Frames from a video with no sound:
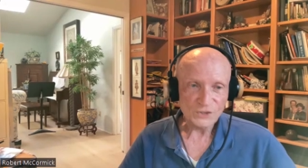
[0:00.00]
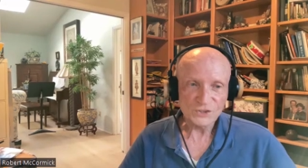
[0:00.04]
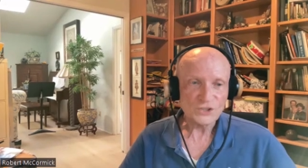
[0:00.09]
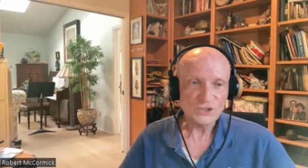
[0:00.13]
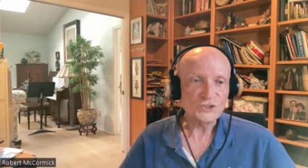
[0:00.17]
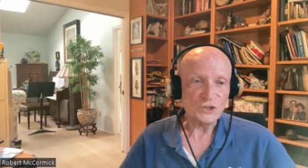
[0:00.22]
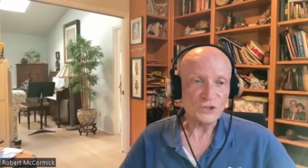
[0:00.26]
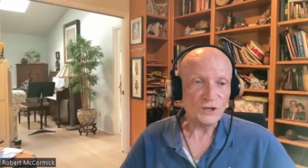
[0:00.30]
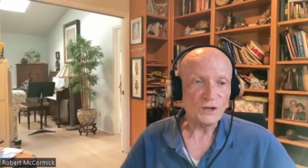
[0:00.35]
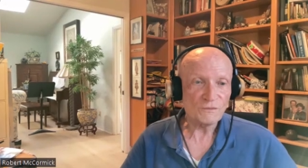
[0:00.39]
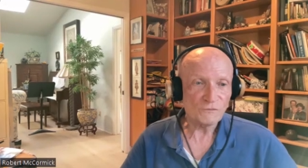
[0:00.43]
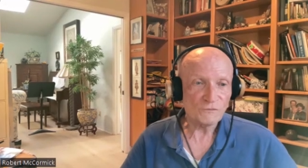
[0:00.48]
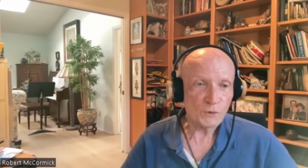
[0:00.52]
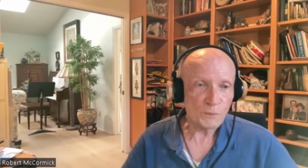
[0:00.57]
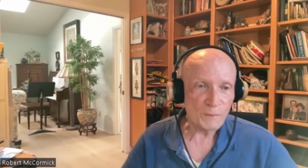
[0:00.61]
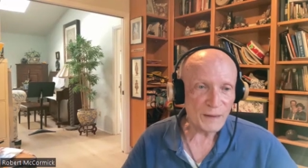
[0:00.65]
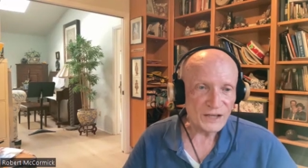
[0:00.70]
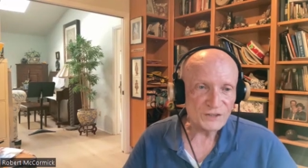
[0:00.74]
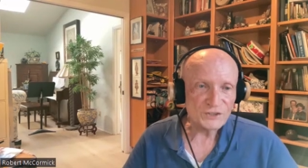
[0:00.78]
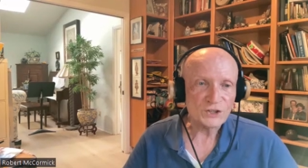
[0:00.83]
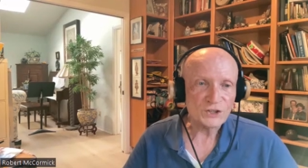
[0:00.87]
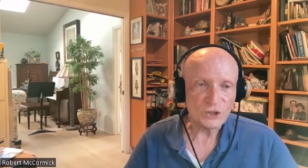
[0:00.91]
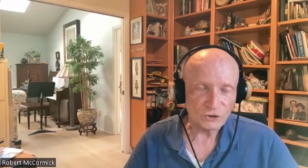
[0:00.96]
It's just an
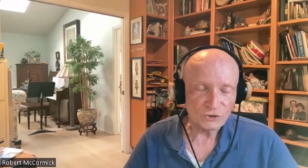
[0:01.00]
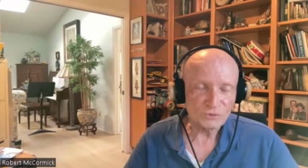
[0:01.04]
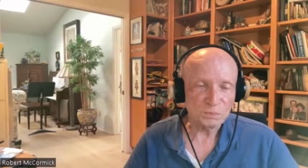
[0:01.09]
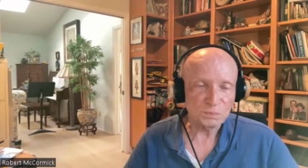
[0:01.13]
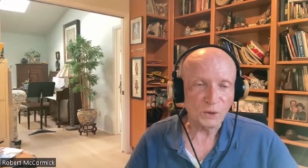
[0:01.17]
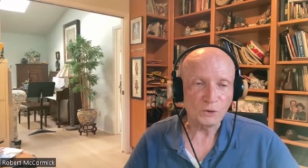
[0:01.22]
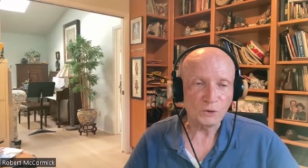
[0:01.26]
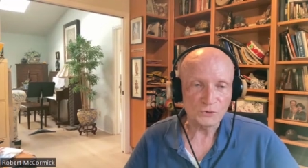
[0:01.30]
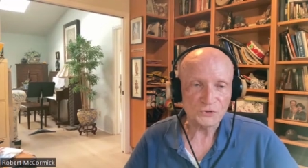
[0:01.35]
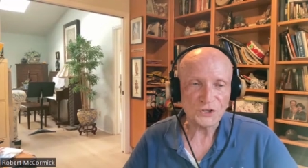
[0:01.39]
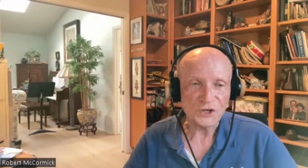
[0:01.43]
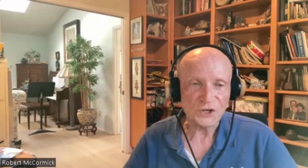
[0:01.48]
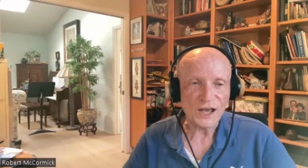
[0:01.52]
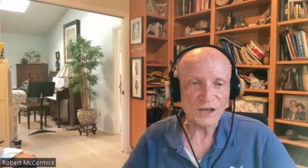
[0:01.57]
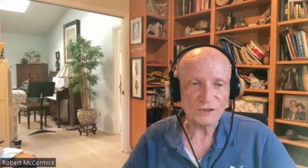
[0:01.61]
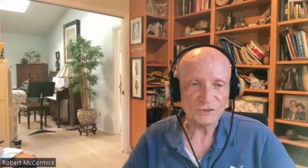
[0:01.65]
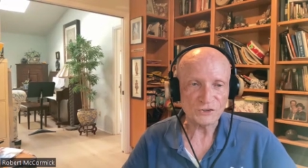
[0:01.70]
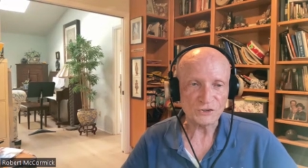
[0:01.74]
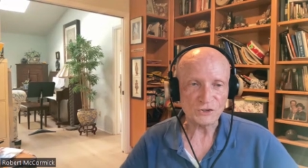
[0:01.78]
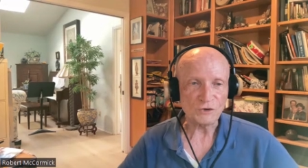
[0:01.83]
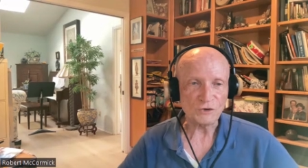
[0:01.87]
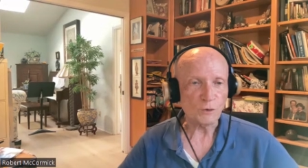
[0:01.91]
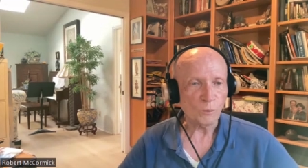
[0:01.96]
information explosion,
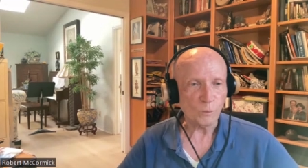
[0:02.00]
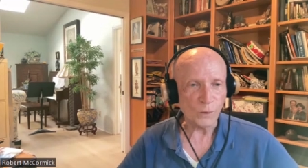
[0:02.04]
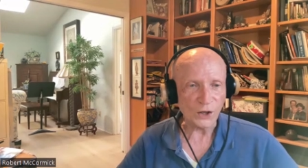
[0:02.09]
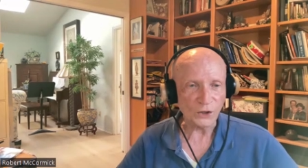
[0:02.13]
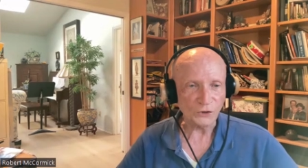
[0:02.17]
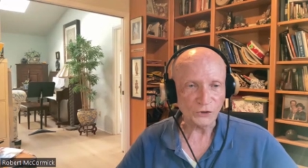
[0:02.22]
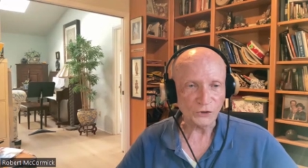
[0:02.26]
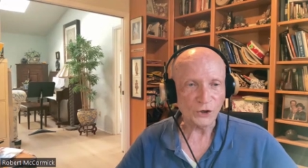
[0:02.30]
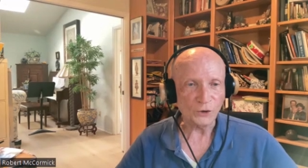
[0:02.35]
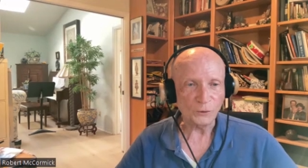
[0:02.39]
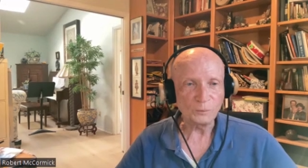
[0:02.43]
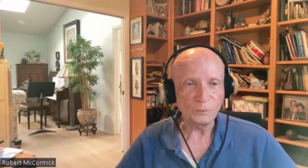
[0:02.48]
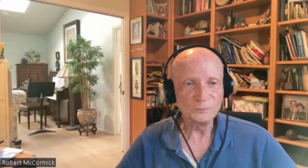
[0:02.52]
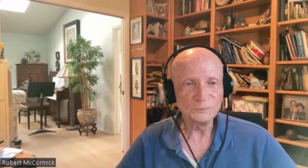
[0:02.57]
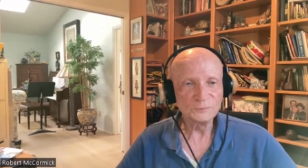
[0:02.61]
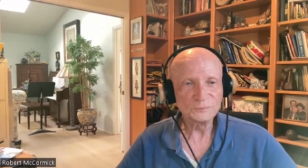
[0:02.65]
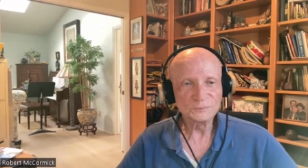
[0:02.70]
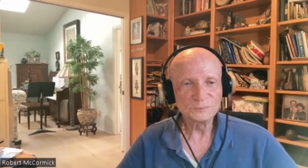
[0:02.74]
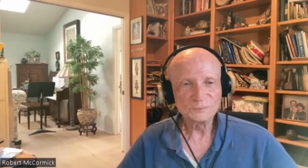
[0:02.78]
as you well know.